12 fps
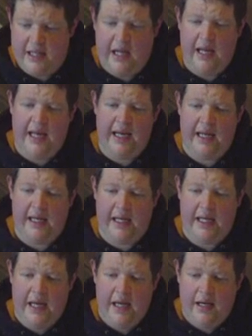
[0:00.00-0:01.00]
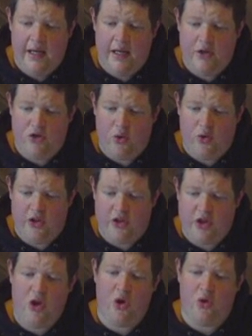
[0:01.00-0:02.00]
that clearly
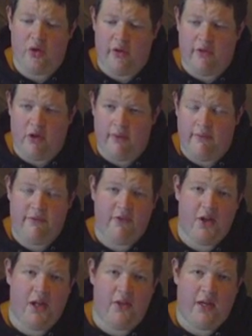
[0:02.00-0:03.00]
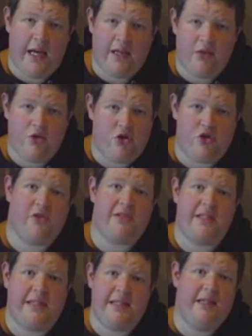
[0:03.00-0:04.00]
George's could have gone further and
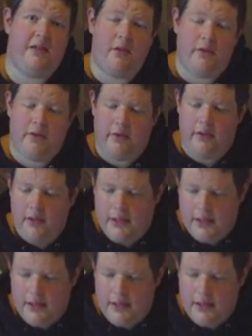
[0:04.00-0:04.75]
just didn't.